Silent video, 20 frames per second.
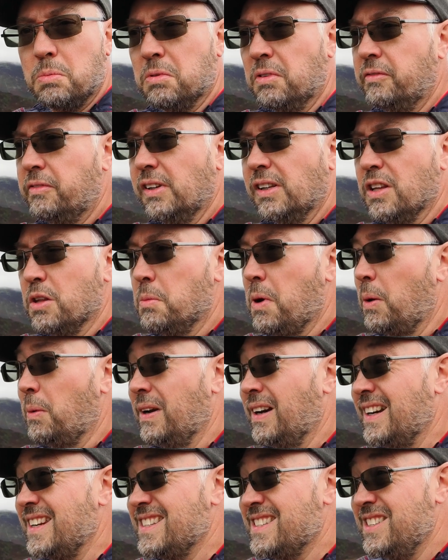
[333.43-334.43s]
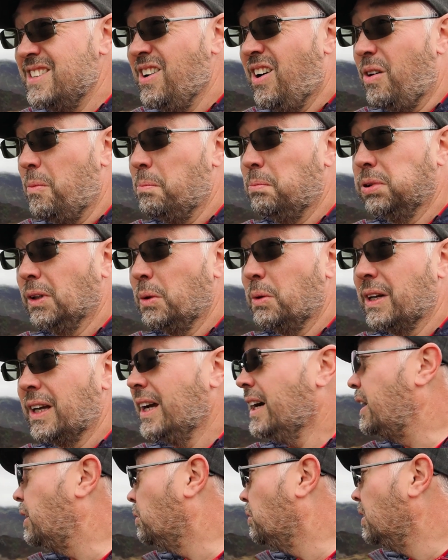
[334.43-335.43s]
Grange Fell at the moment and it's not blowing a
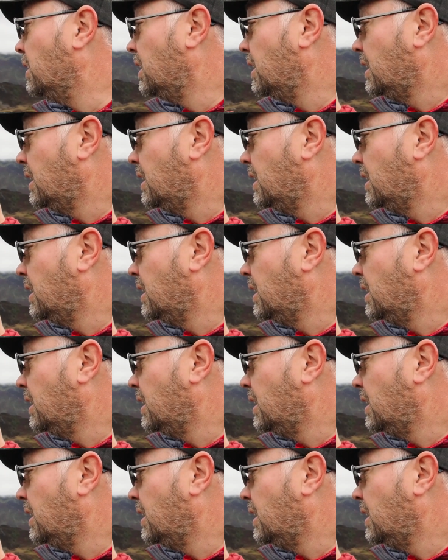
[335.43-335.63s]
gale.